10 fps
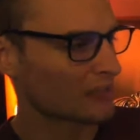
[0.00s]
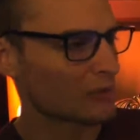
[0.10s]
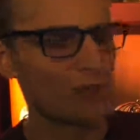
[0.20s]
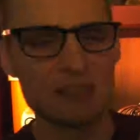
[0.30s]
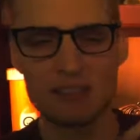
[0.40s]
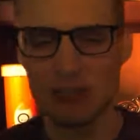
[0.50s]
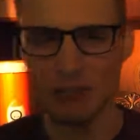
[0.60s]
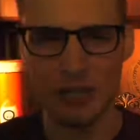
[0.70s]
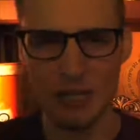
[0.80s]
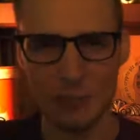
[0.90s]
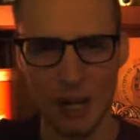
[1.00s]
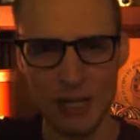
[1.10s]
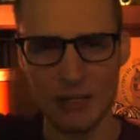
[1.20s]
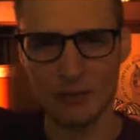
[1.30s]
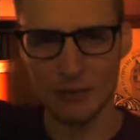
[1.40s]
So it's still very
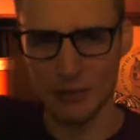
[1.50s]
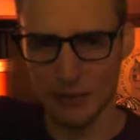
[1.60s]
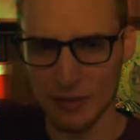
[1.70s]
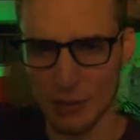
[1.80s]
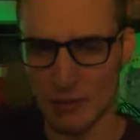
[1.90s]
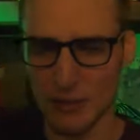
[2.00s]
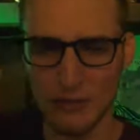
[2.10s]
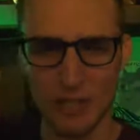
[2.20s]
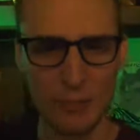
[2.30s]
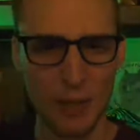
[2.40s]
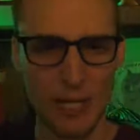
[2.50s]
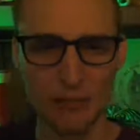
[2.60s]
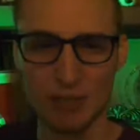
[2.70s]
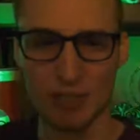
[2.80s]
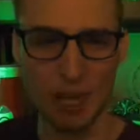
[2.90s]
competitive with Ethereum, still very
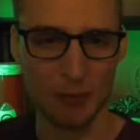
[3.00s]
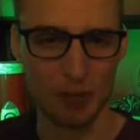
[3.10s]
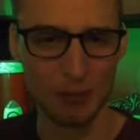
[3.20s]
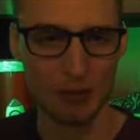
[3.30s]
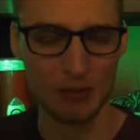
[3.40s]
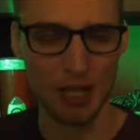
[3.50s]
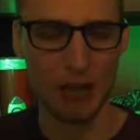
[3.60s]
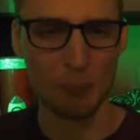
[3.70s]
competitive with the top cryptos.